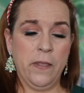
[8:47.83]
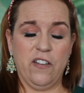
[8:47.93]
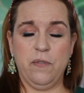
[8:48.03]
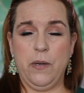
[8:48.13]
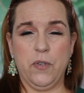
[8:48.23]
You
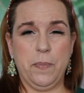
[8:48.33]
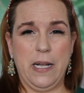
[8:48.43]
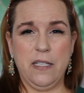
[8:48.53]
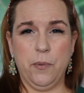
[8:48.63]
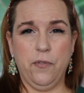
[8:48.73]
have to be
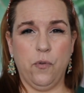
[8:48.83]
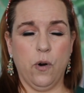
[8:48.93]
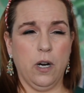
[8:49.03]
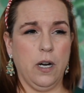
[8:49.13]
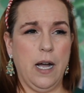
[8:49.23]
responsible
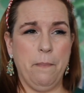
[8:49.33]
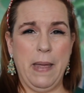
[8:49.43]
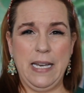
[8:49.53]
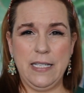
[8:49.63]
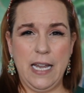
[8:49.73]
for
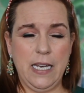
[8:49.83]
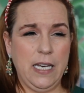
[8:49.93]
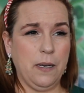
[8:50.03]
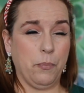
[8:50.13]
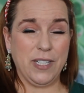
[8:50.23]

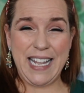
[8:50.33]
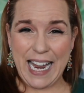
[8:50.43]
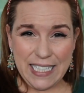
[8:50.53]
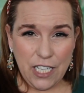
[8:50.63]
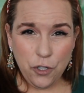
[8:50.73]
maintaining and
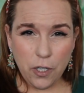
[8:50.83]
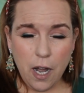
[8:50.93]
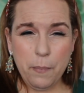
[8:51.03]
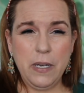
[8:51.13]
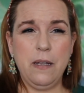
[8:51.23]
protecting your
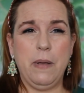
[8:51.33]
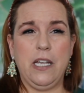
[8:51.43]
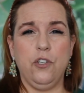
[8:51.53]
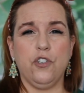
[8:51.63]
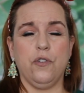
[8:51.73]
company,
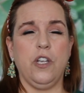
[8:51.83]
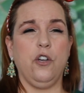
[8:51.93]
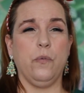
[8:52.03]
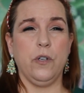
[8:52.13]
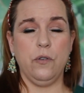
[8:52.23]
making sure that
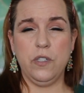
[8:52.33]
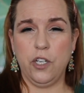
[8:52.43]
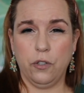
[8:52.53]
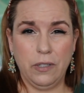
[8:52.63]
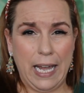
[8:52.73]
you're
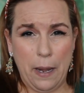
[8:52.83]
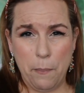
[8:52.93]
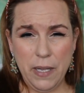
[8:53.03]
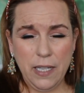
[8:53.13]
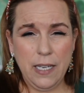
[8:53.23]
reducing your
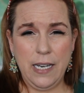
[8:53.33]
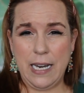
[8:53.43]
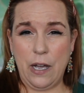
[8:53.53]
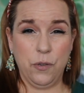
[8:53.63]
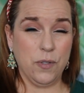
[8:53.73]
liability
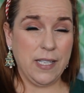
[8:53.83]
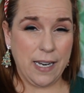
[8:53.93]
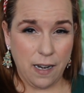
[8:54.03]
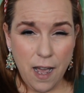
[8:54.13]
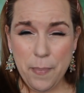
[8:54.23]
and how you
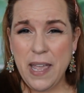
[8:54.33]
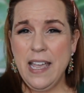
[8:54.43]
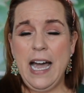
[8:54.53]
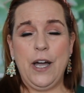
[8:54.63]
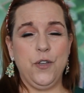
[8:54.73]
set it up,
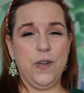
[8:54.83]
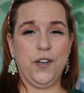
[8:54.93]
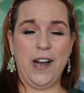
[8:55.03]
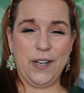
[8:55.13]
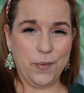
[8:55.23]
how you
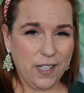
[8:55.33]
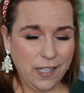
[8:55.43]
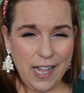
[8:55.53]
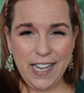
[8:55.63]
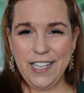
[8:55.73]
interact with
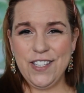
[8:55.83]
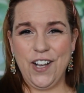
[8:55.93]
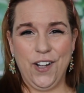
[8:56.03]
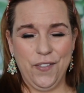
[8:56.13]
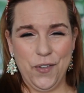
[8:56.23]
clients,
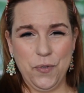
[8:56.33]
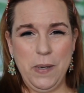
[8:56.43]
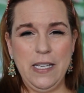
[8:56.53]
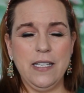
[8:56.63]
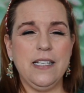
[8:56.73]
all of those
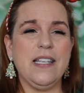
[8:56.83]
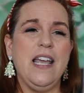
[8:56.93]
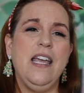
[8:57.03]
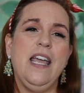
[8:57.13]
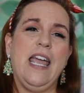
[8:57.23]
pieces.
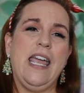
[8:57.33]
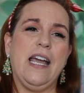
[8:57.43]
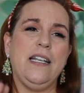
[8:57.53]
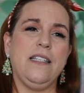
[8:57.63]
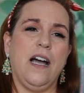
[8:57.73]

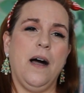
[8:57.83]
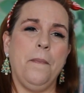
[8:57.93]
And